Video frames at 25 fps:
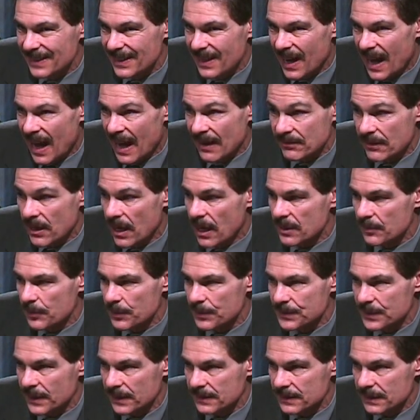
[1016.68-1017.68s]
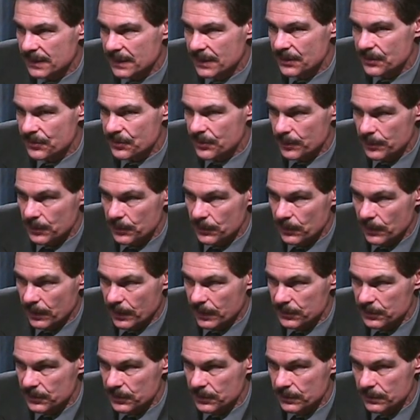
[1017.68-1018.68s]
I've got to protect the kids from you. Look
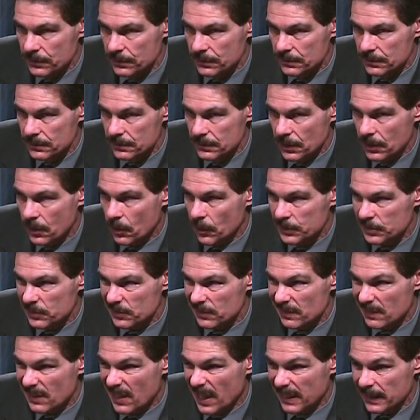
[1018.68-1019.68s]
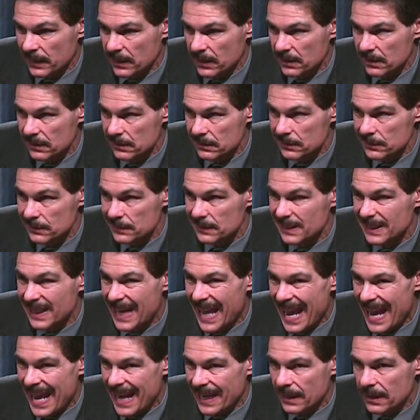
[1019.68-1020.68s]
at you. Look at what you're like. You're a
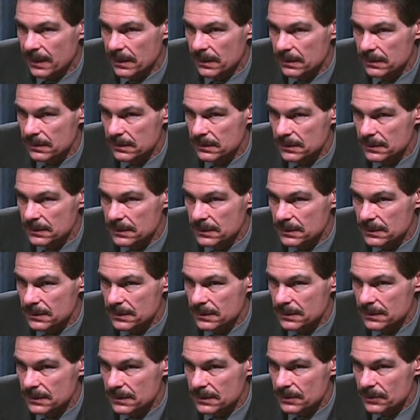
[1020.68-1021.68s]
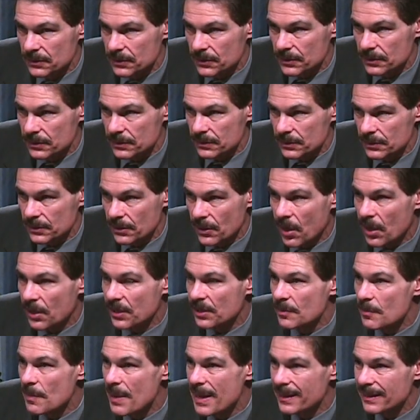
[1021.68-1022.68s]
nag. You're
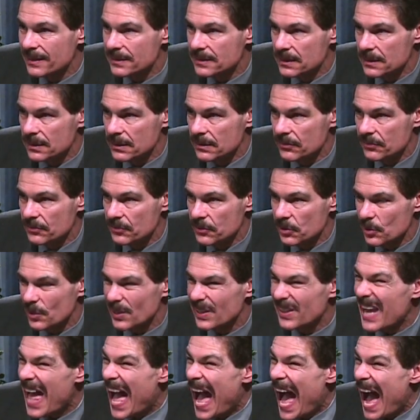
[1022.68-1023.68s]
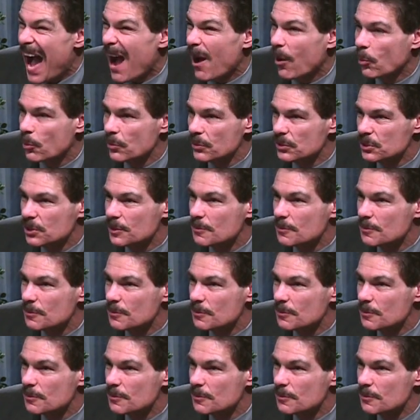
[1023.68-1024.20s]
argumentative. You're loud. You're